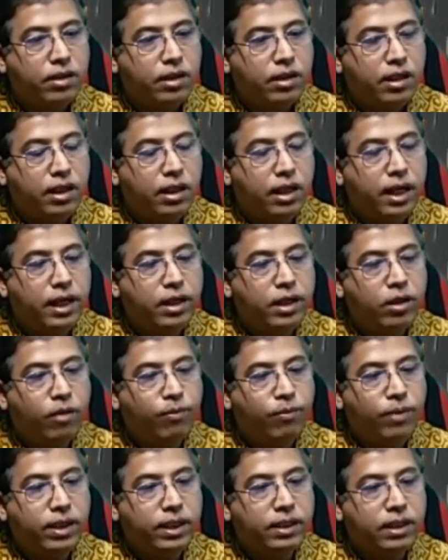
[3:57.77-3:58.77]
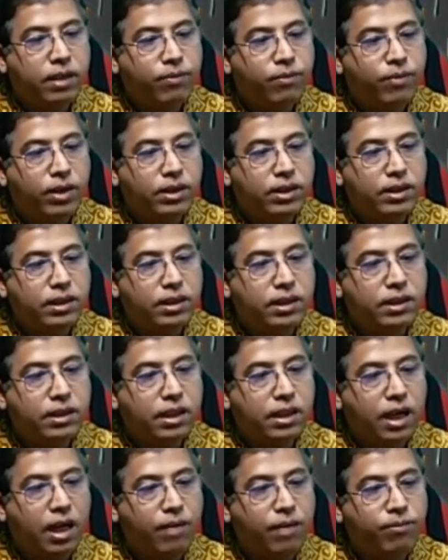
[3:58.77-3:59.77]
In late complication, persistent
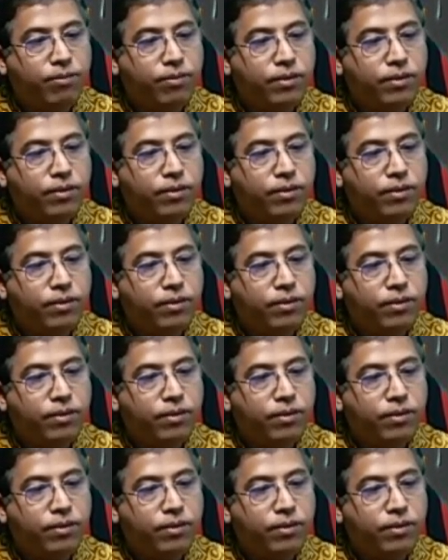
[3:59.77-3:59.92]
cough,